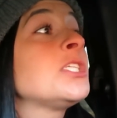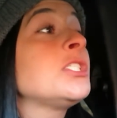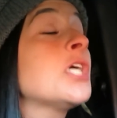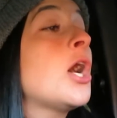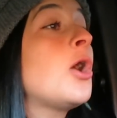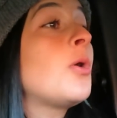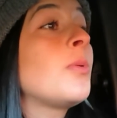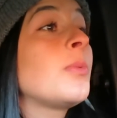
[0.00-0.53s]

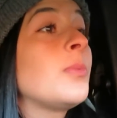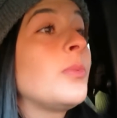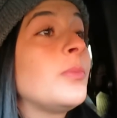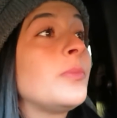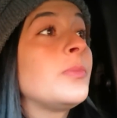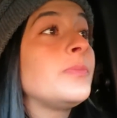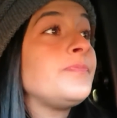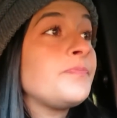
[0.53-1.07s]
so
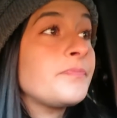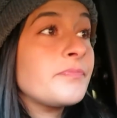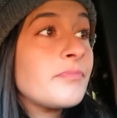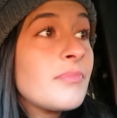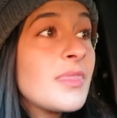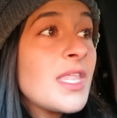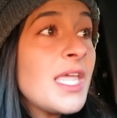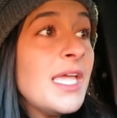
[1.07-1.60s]

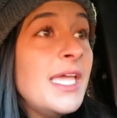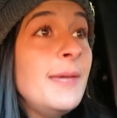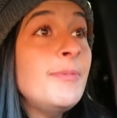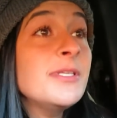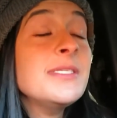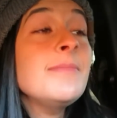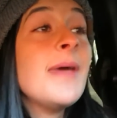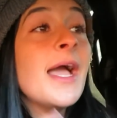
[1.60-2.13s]
he
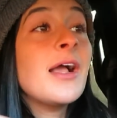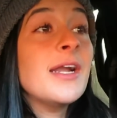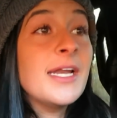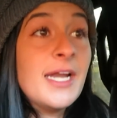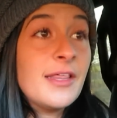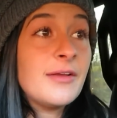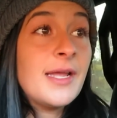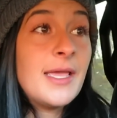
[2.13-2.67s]
puts him back on
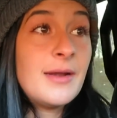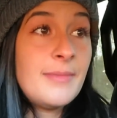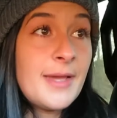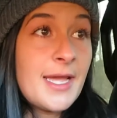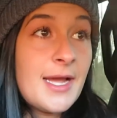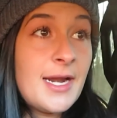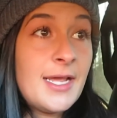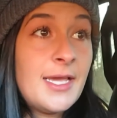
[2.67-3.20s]
another
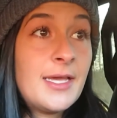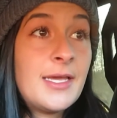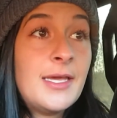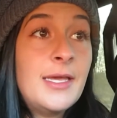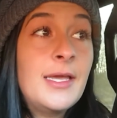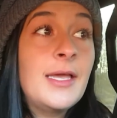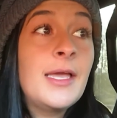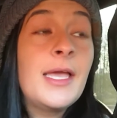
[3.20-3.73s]
antibiotic.
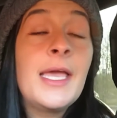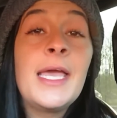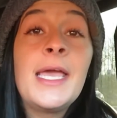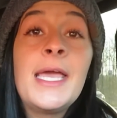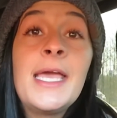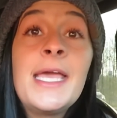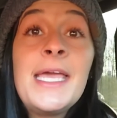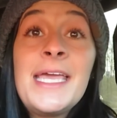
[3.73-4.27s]

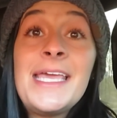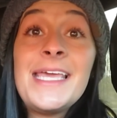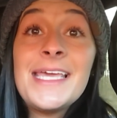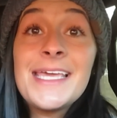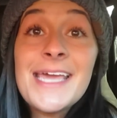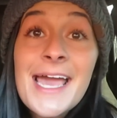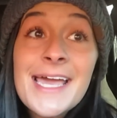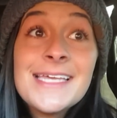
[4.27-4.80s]

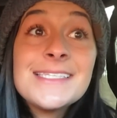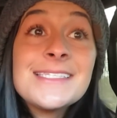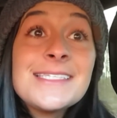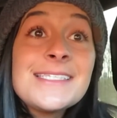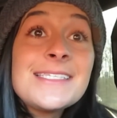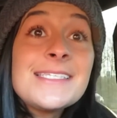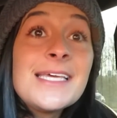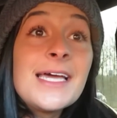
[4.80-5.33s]
He
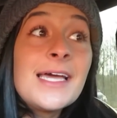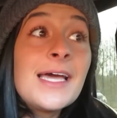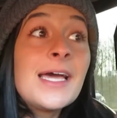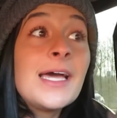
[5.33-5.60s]
gets